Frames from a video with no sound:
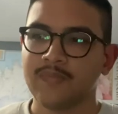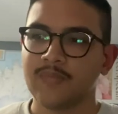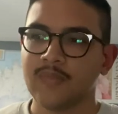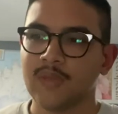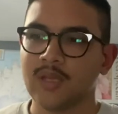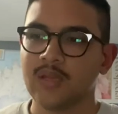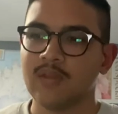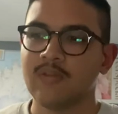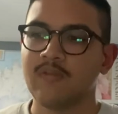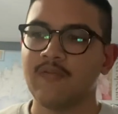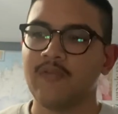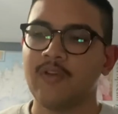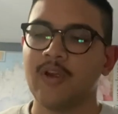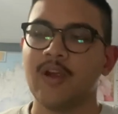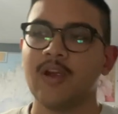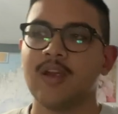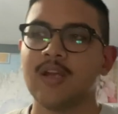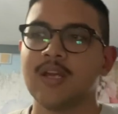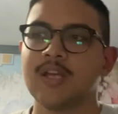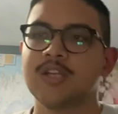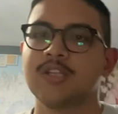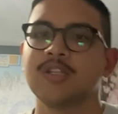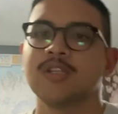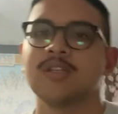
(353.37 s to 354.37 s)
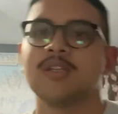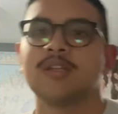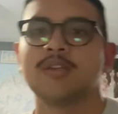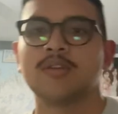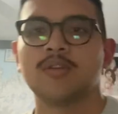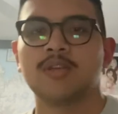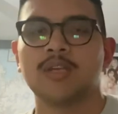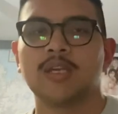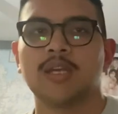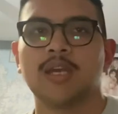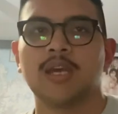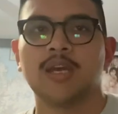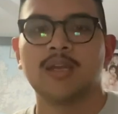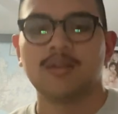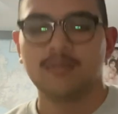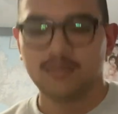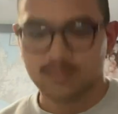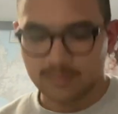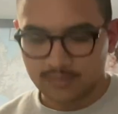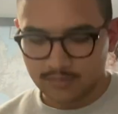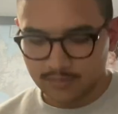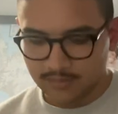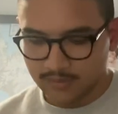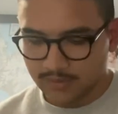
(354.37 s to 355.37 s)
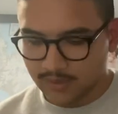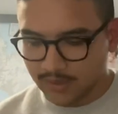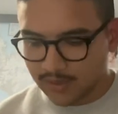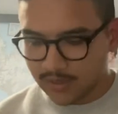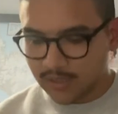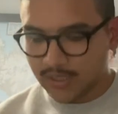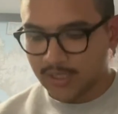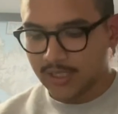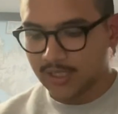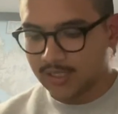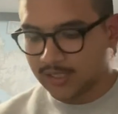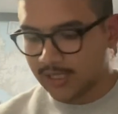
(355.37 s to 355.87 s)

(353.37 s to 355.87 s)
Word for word: and the variation that you can get and like